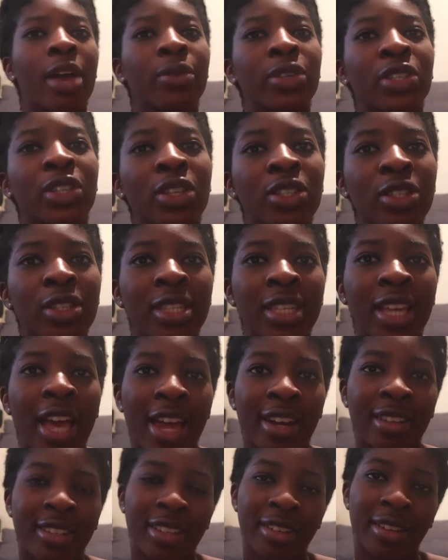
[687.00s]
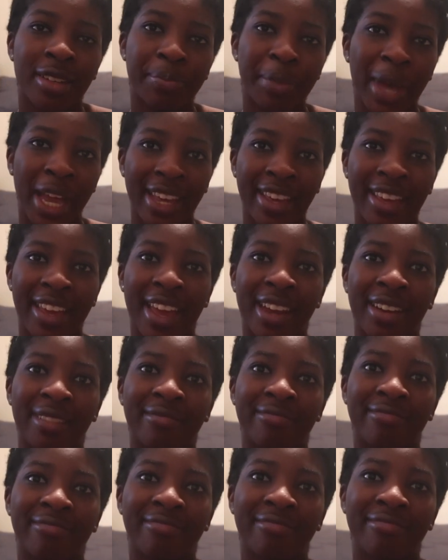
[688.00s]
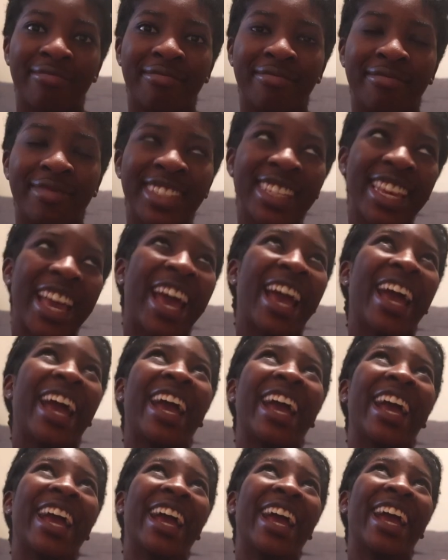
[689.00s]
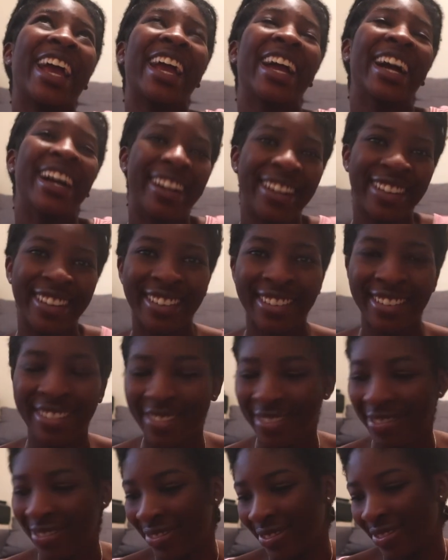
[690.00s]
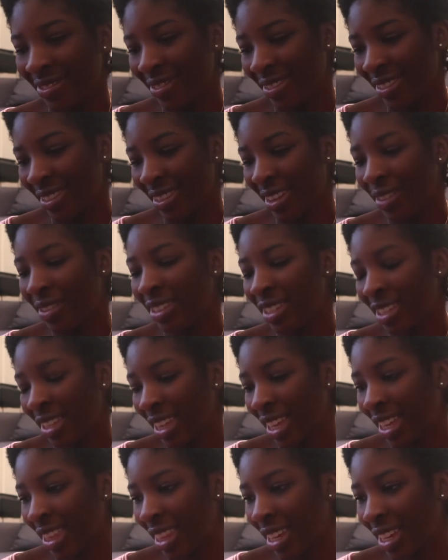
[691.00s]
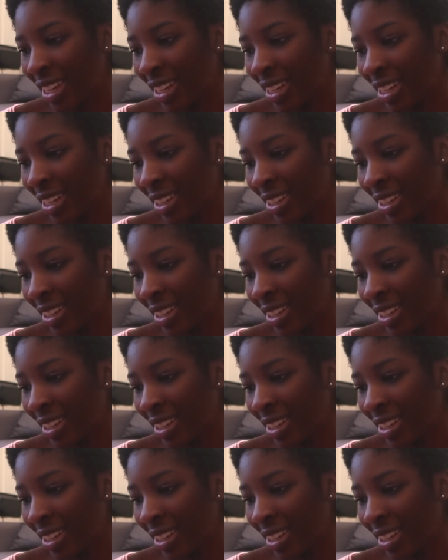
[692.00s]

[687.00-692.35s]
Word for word: it was good to see Addison in it back again. Yay! I really did like that.